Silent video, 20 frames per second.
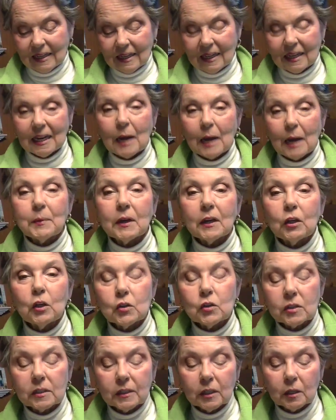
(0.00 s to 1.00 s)
And I'm going to
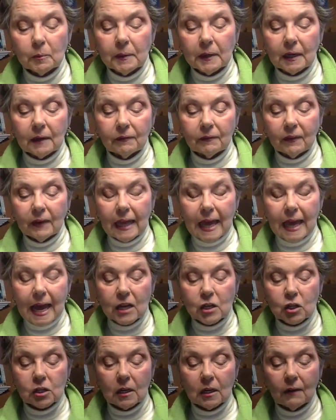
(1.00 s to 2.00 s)
use a little bit of
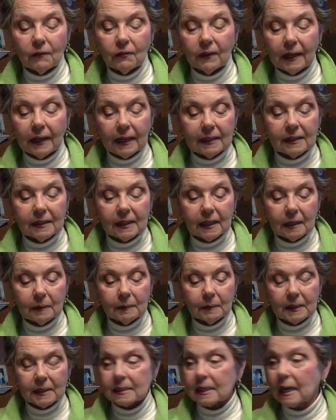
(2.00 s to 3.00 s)
Lash Love lengthening
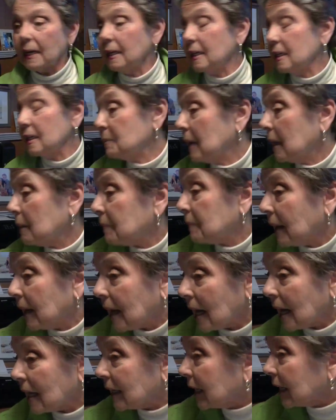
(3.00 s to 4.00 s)
because I need to make my
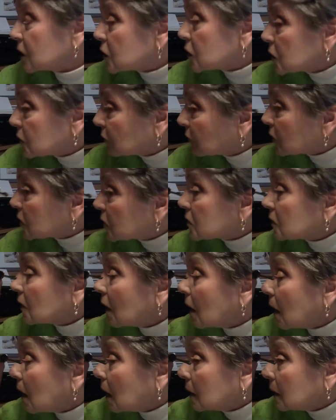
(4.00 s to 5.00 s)
eyelashes first
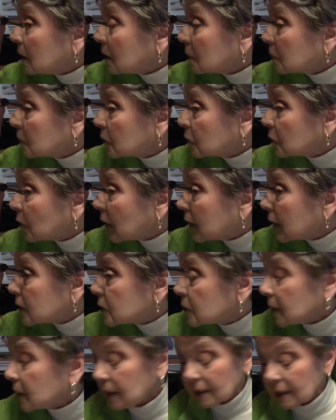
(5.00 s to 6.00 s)
long before I
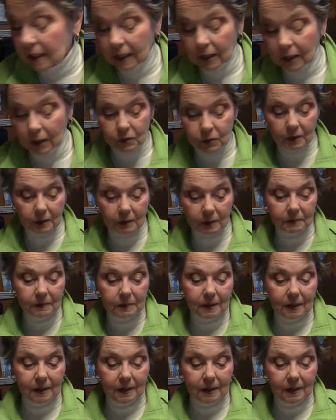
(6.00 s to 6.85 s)
do anything else with them.